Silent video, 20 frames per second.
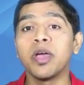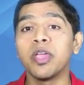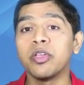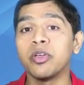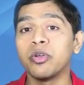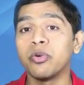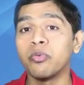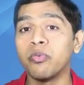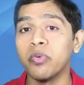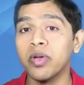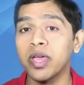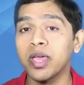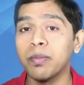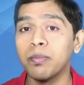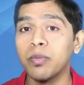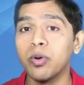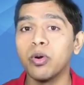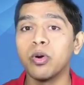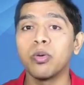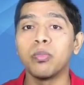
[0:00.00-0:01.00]
by your
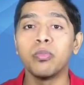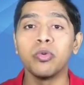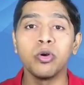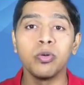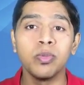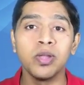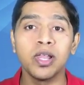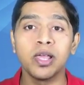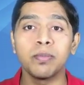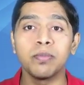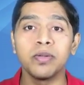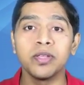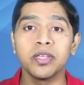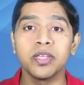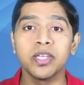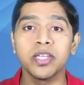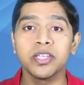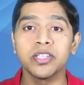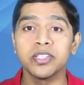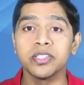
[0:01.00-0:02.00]
web or mobile
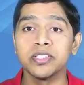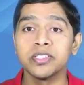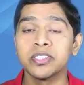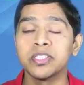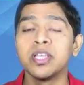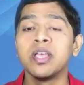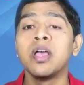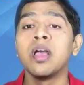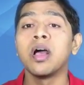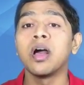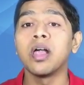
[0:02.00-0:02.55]
applications,